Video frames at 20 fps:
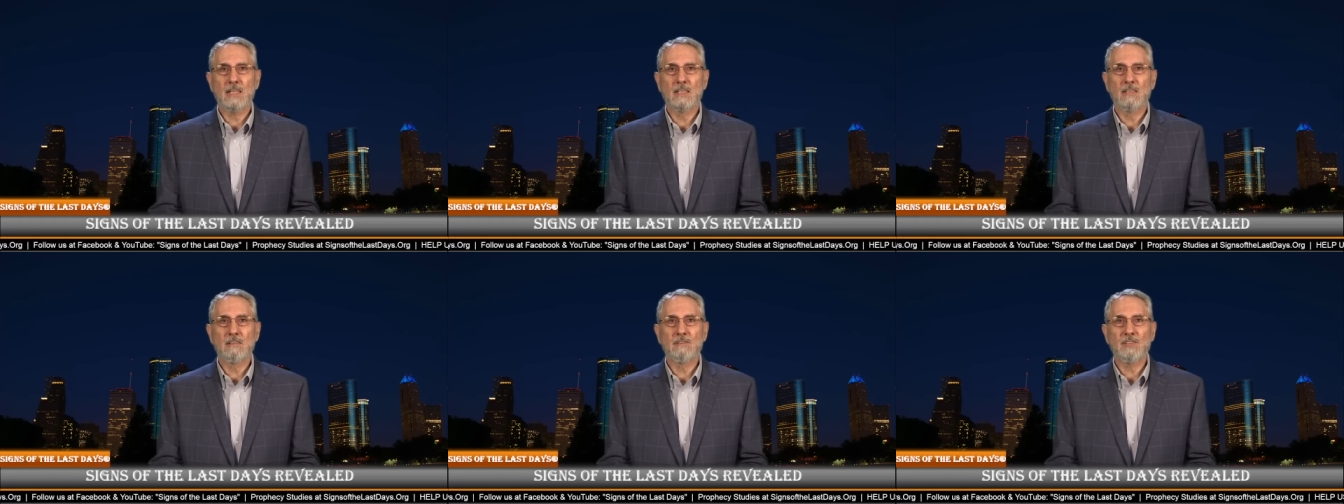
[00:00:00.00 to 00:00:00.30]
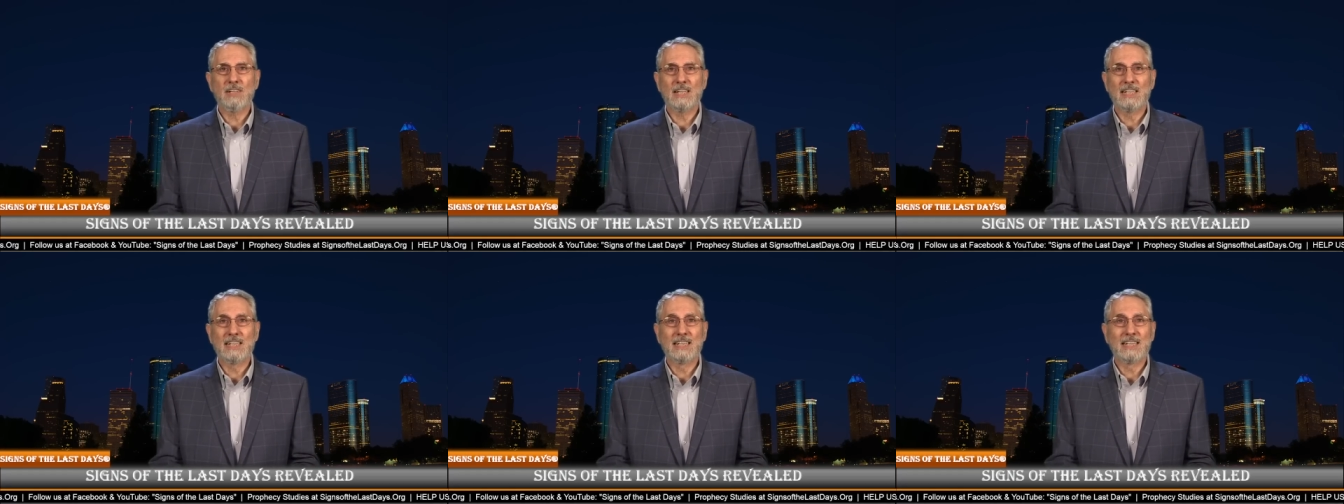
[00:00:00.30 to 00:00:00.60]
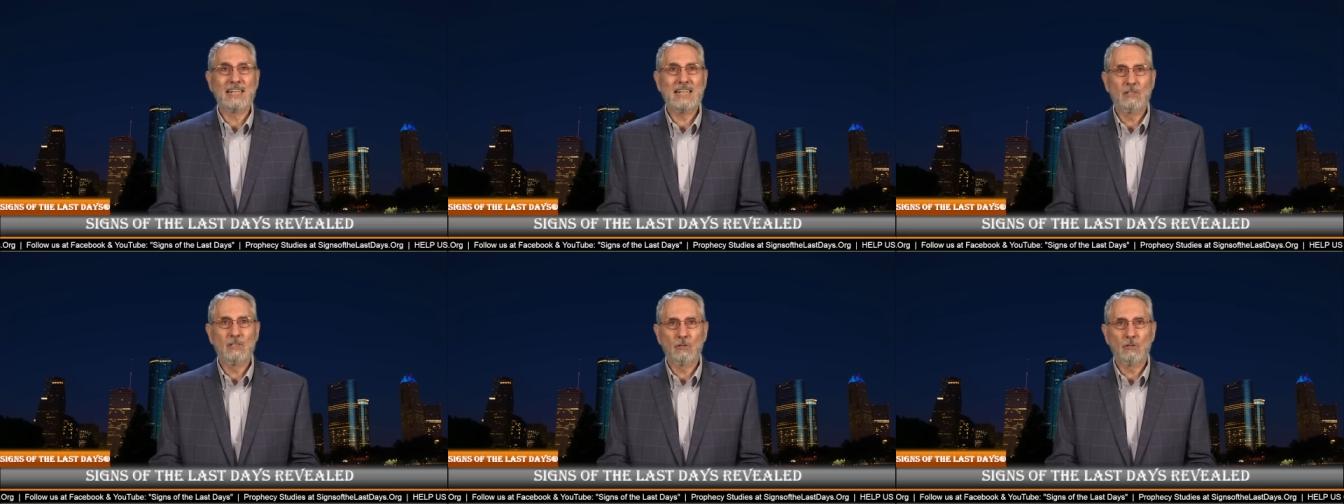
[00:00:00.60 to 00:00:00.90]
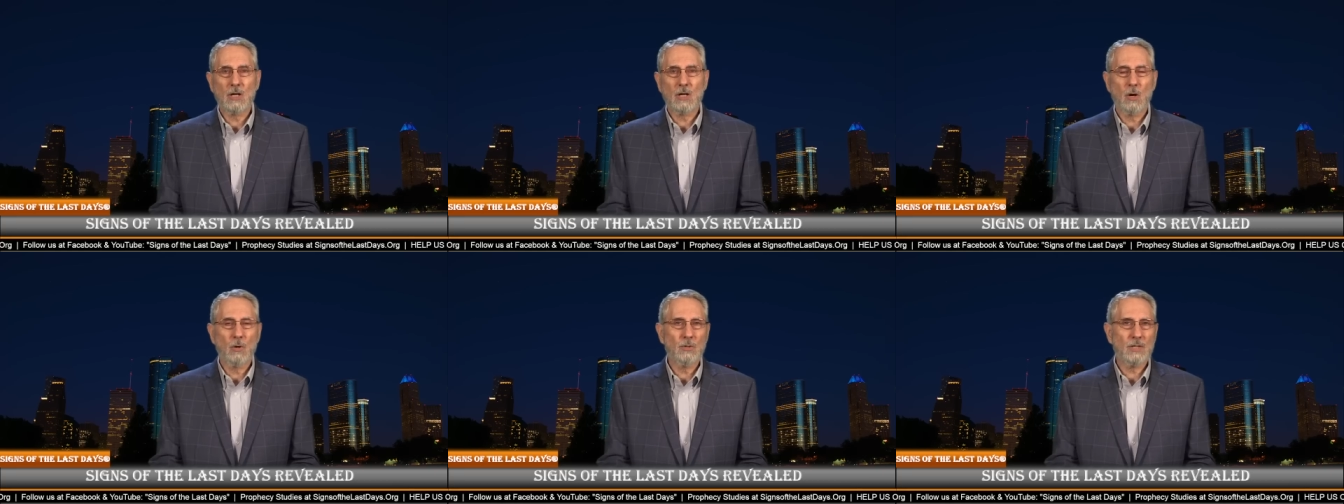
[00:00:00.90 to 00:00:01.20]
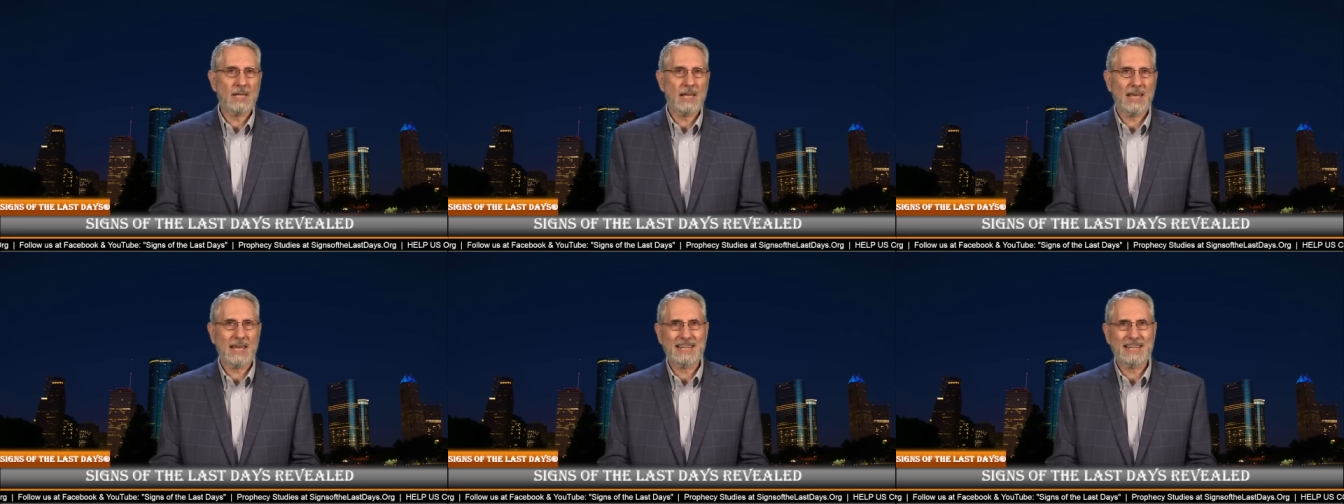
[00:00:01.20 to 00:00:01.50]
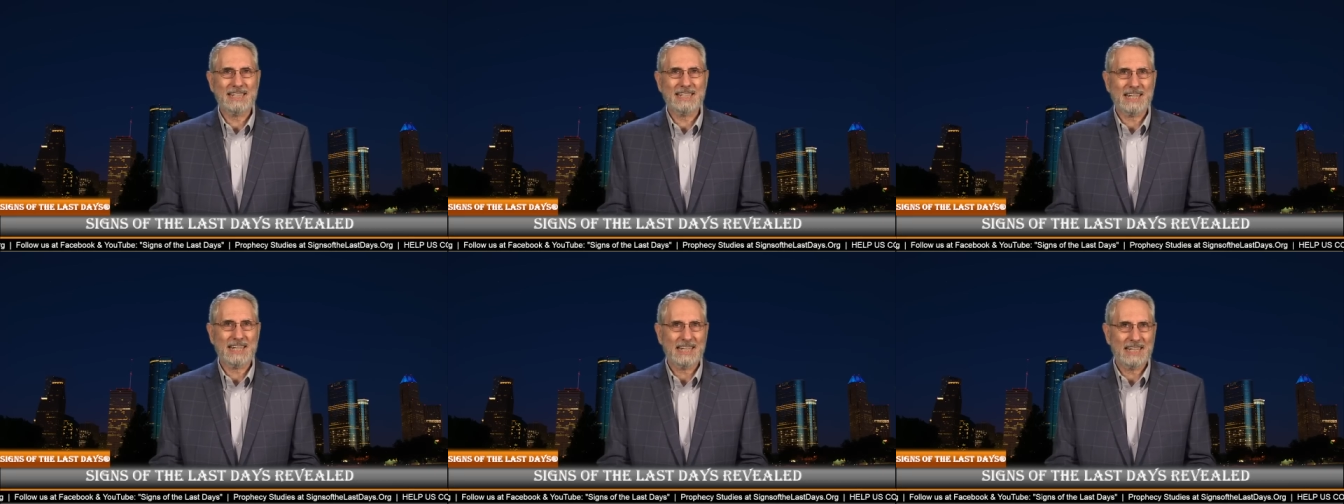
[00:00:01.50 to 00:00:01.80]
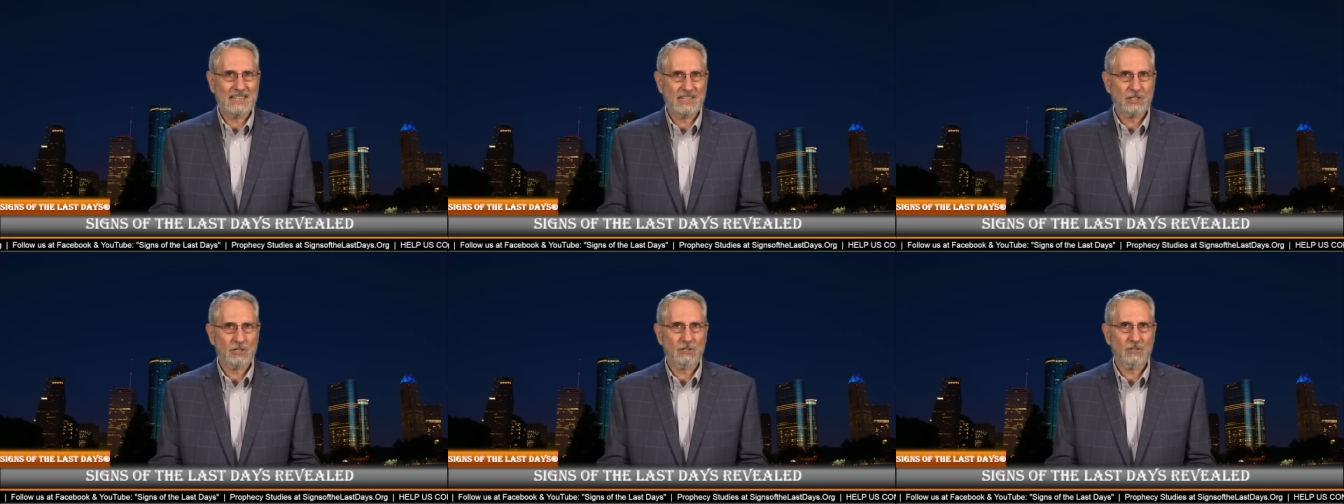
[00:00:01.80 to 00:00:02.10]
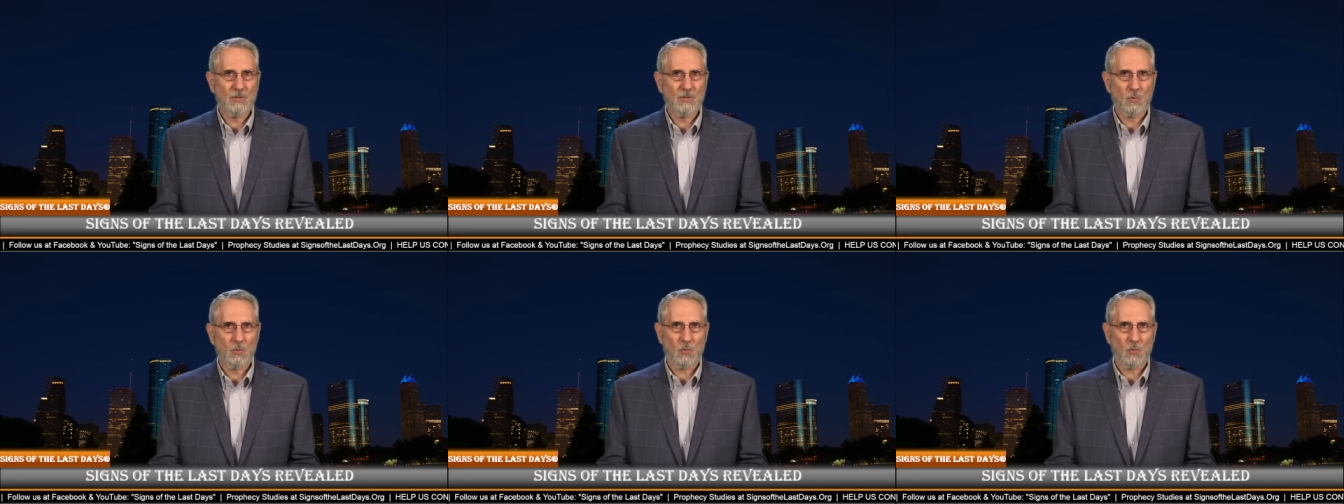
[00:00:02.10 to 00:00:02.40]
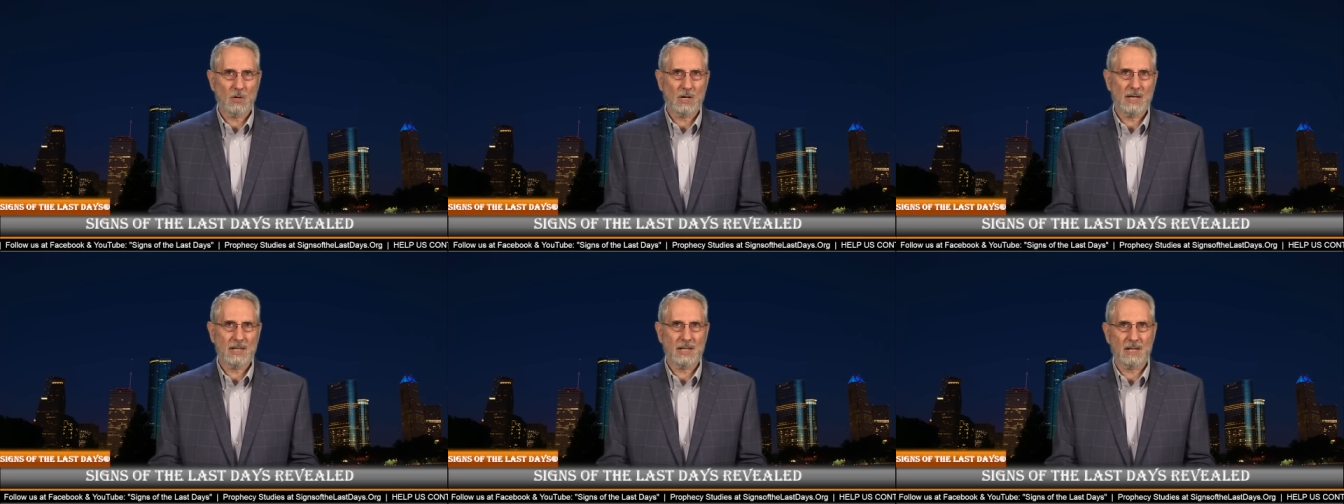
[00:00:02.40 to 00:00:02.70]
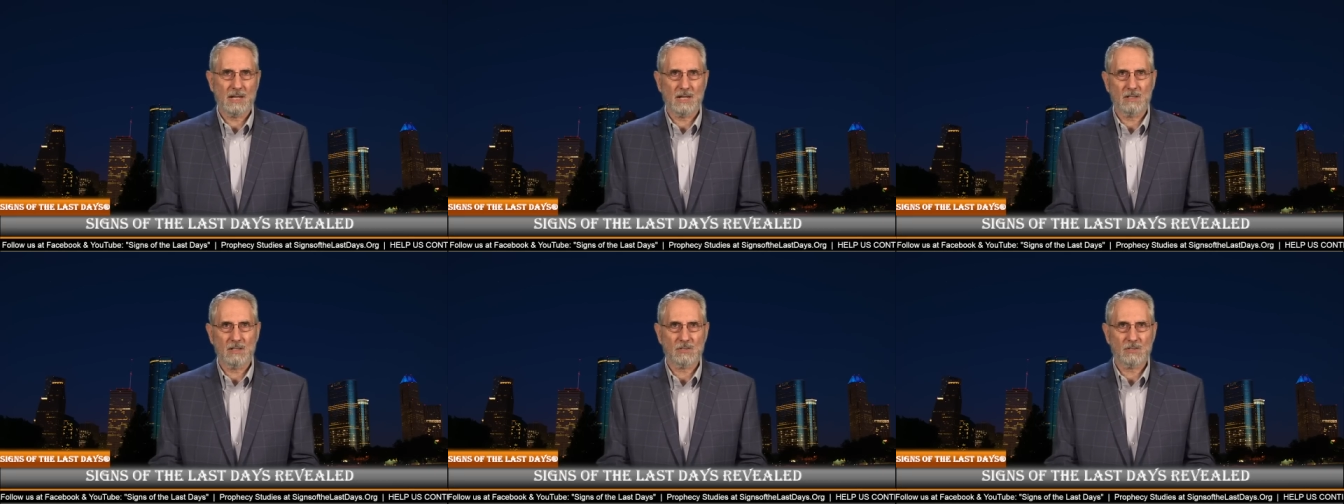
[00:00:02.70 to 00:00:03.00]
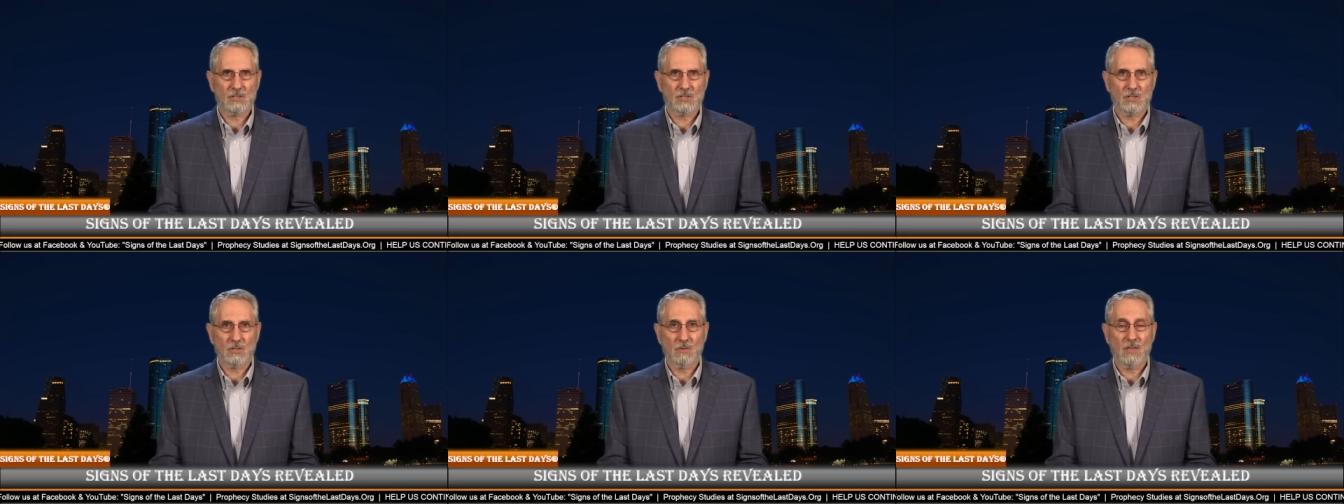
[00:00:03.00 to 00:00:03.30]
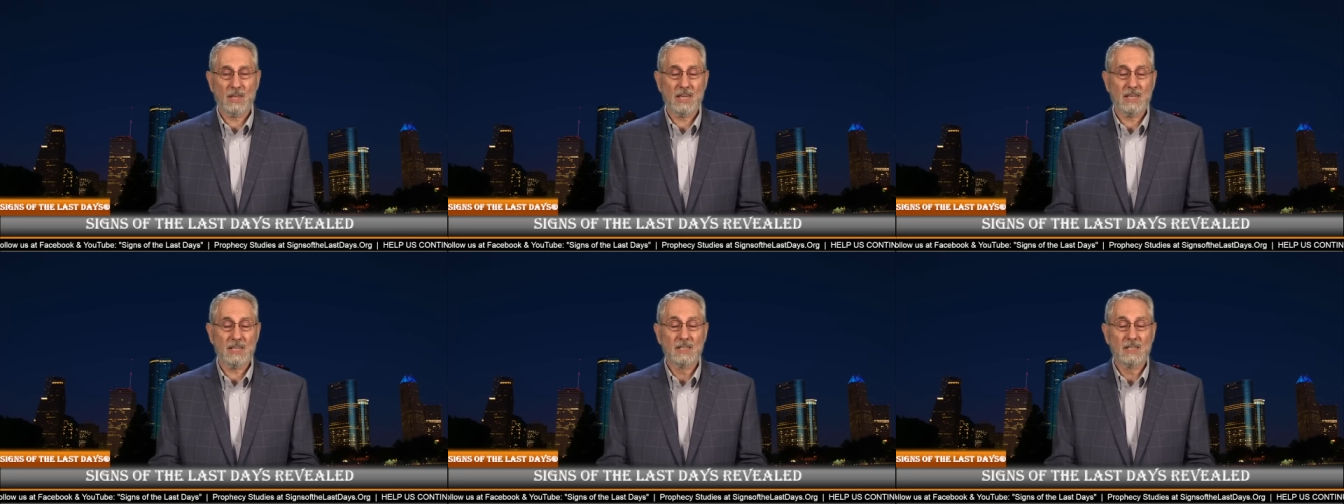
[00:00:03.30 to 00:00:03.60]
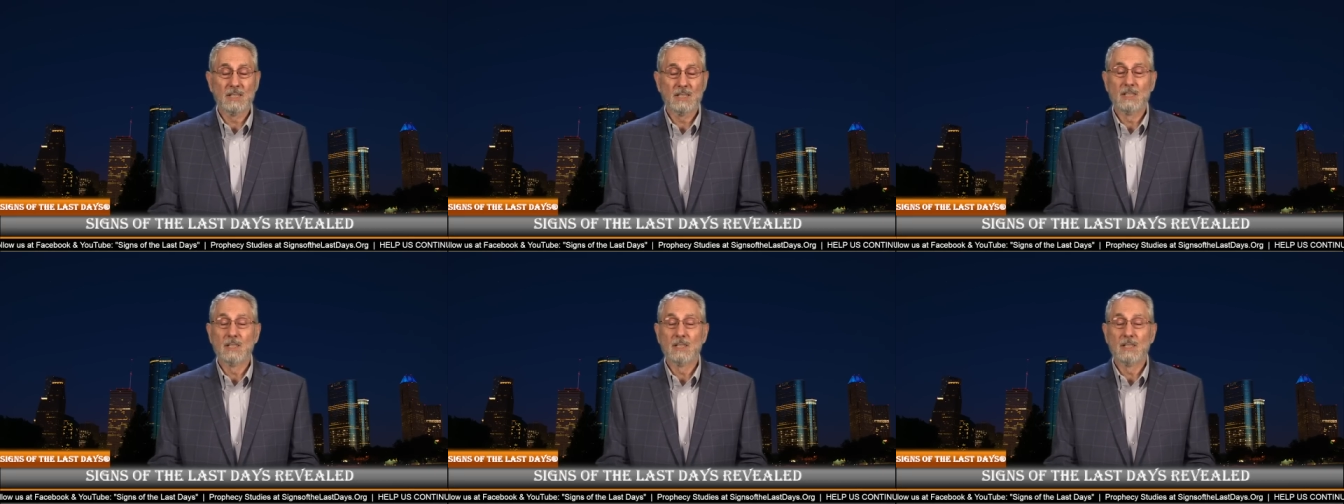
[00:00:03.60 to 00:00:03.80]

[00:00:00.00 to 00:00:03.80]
of illegal cocaine entered the White House, so they